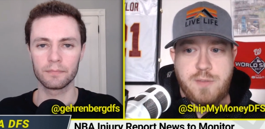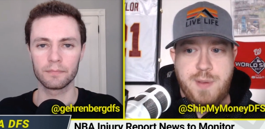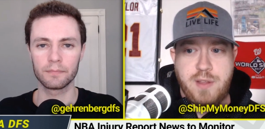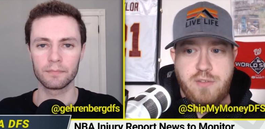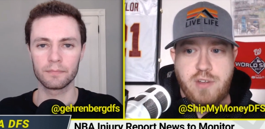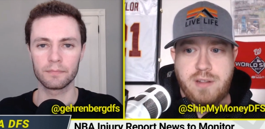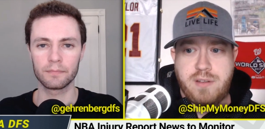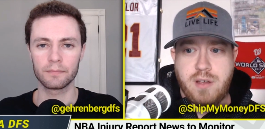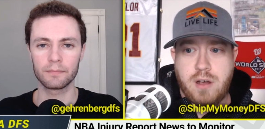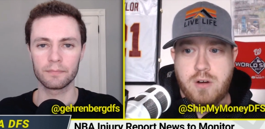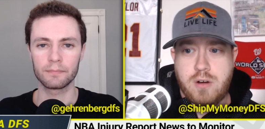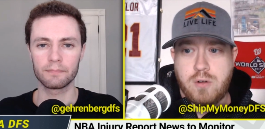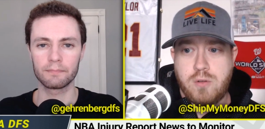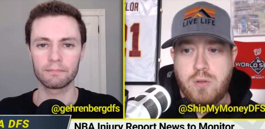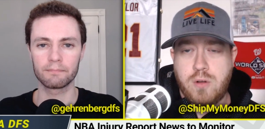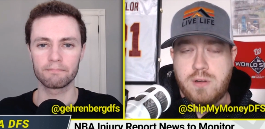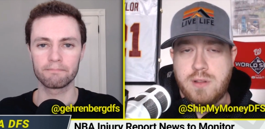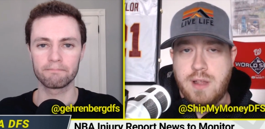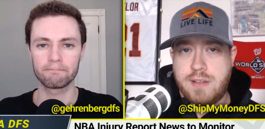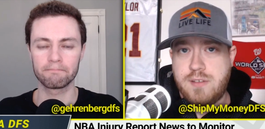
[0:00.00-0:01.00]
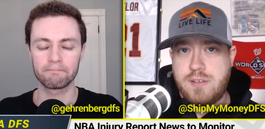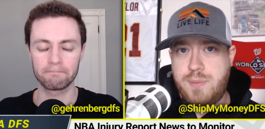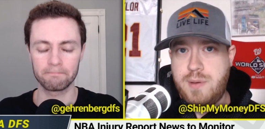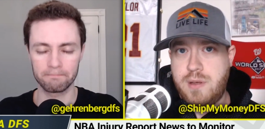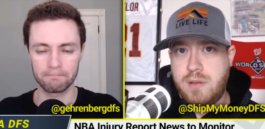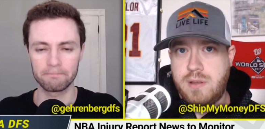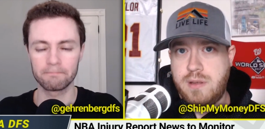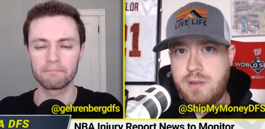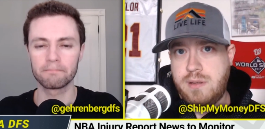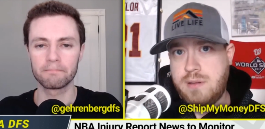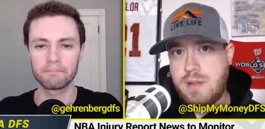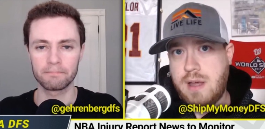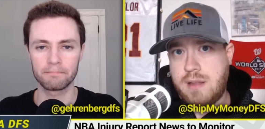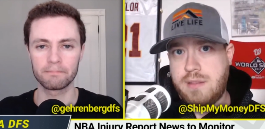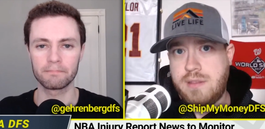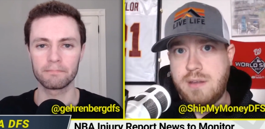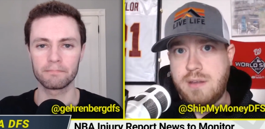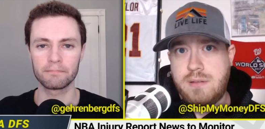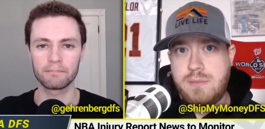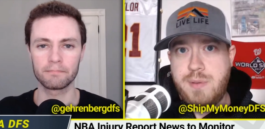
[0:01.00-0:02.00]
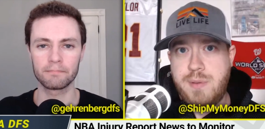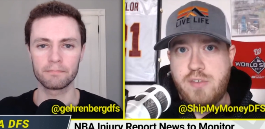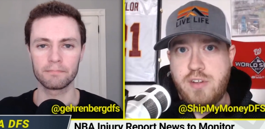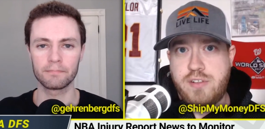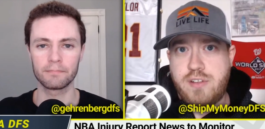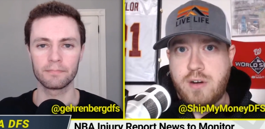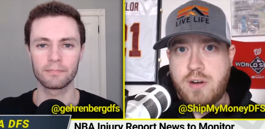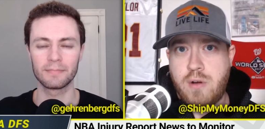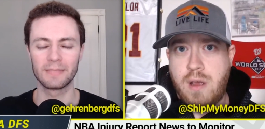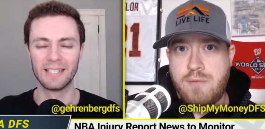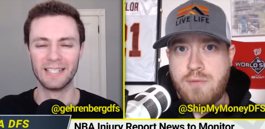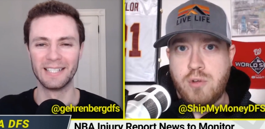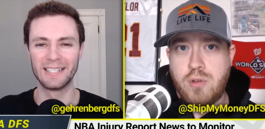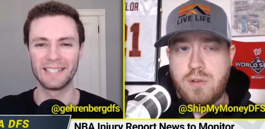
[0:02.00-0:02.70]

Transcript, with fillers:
Speaker 1: PJ Tucker look less appealing. Not that PJ Tucker ever